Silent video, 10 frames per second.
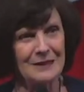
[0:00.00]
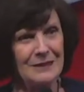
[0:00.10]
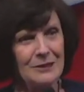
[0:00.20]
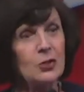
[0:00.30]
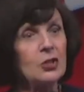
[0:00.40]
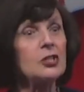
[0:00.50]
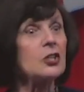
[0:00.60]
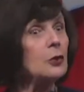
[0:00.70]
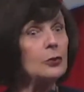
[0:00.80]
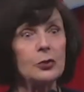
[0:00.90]
Just to
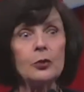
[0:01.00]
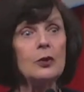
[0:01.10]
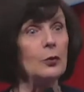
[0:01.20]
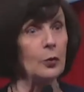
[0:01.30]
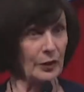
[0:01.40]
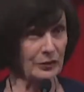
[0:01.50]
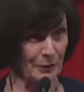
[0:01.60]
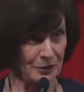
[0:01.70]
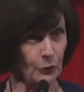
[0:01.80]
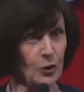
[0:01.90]
go with
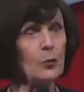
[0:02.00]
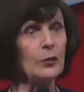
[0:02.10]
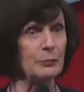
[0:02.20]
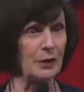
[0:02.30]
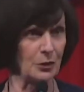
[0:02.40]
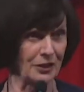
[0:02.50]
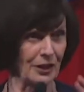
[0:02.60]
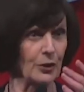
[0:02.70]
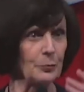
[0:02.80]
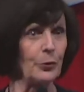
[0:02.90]
me to the
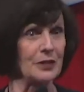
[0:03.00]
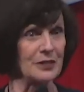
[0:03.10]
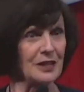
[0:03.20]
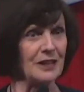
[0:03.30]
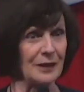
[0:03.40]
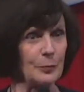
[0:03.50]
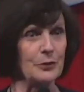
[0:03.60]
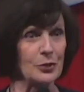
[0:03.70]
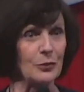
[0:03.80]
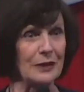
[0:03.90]
airport as an
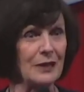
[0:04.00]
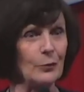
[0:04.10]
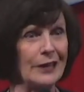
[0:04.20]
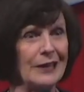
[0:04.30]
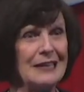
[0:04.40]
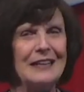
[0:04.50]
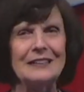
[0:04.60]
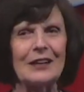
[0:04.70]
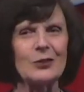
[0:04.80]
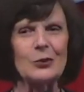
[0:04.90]
episode anyway.
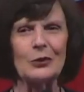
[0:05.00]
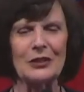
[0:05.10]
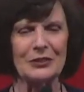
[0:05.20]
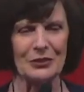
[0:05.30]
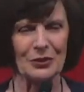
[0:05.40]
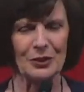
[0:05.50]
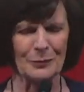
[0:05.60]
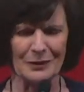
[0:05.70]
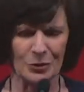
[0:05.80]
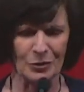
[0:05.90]
Not too long ago,
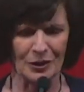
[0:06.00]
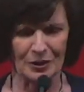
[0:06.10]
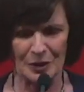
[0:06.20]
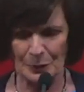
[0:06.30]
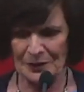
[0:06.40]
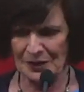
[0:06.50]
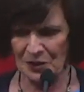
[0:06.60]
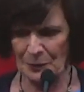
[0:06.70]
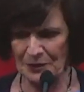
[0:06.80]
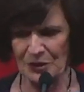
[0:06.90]
it's been 6
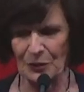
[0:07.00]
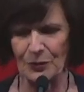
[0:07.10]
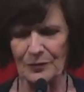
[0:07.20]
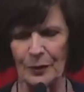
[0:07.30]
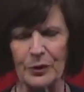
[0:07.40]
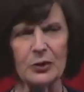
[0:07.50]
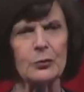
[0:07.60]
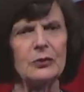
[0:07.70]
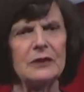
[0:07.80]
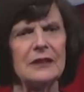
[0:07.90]
months ago, I went
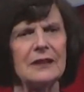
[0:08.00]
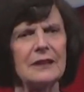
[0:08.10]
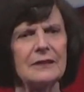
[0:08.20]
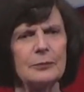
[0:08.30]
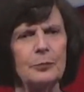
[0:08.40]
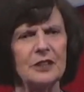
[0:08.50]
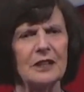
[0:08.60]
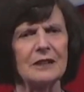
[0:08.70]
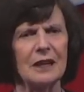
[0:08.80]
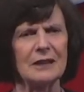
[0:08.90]
through in
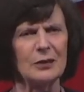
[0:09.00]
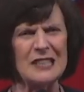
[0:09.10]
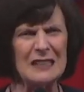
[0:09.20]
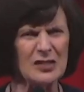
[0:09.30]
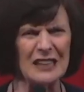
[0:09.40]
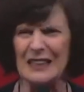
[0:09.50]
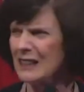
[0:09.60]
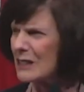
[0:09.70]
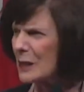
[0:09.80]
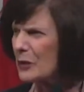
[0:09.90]
the TSA,
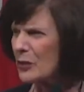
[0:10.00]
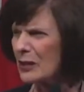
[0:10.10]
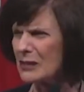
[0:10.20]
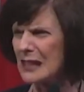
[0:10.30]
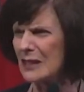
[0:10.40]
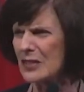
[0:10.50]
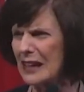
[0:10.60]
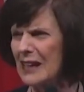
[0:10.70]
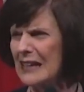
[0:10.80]
is that what they're called, TSA?